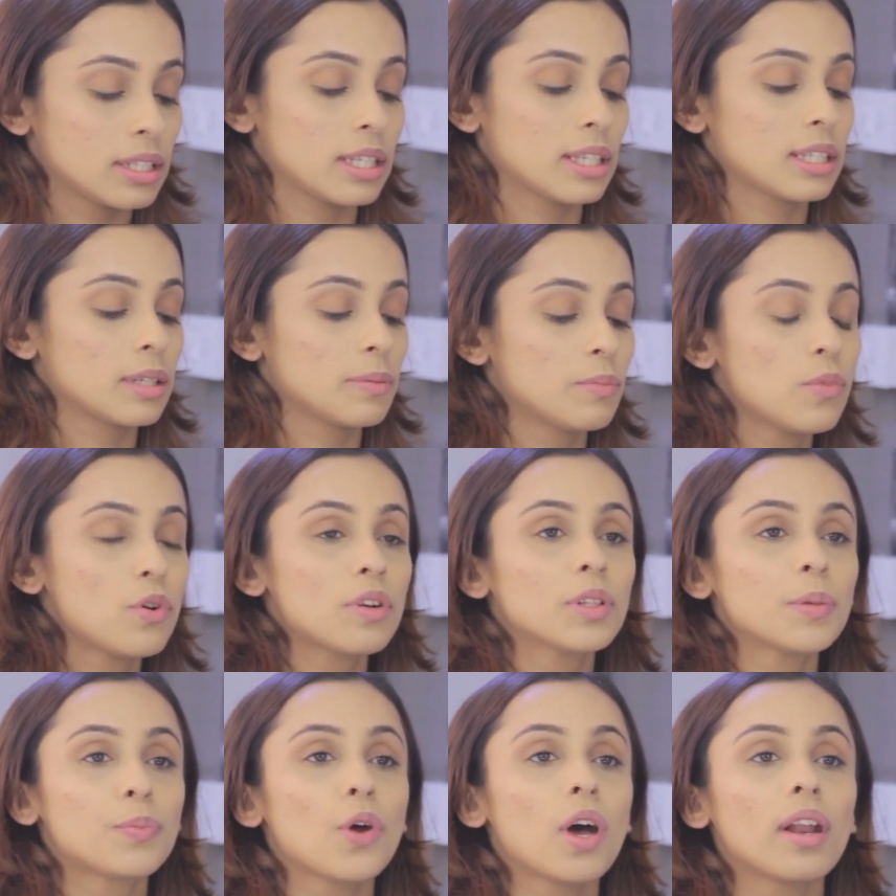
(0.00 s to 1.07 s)
Take some more
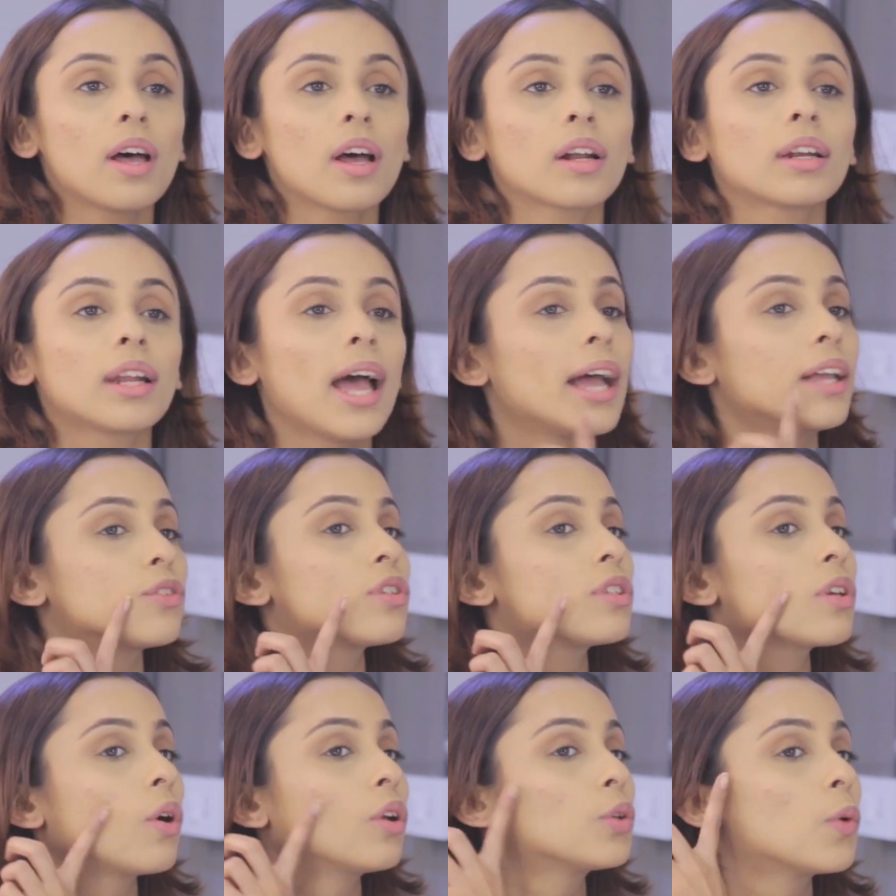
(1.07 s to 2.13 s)
of the product and
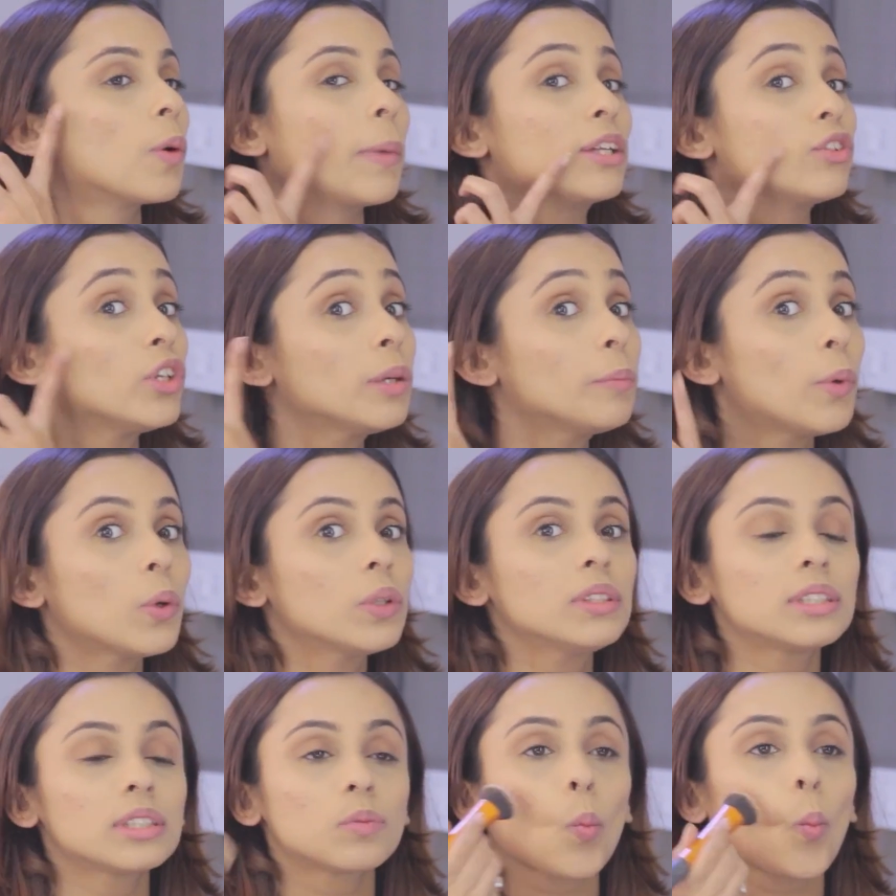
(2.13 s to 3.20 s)
just contour my cheekbones.